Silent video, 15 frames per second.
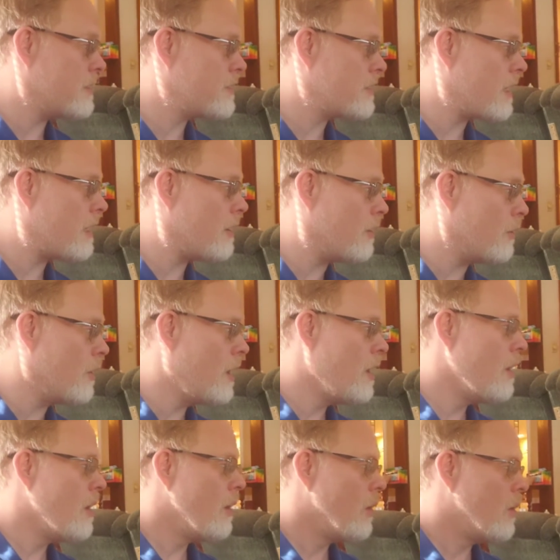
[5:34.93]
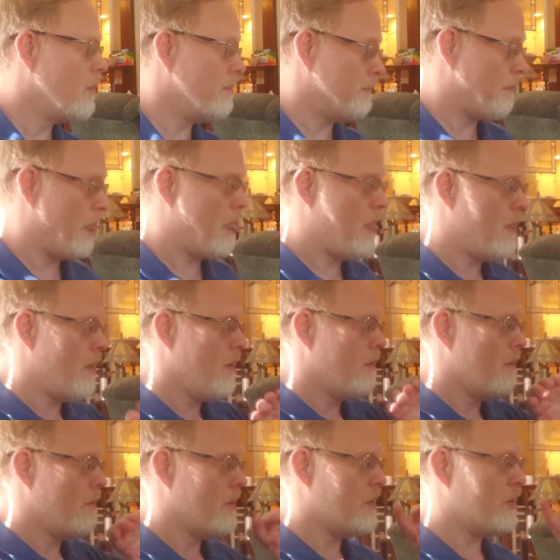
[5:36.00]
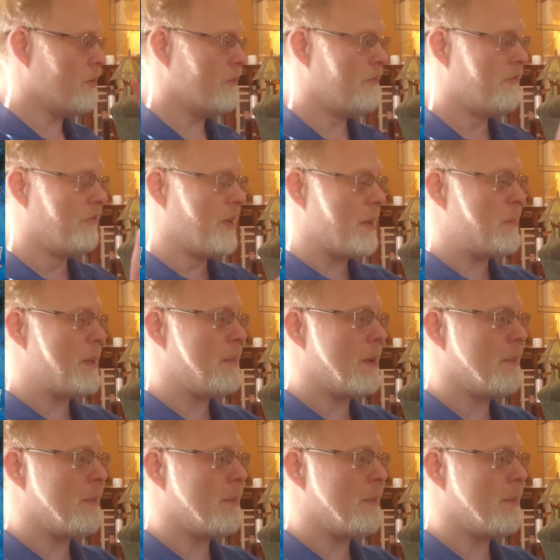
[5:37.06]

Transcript: So, when you flip him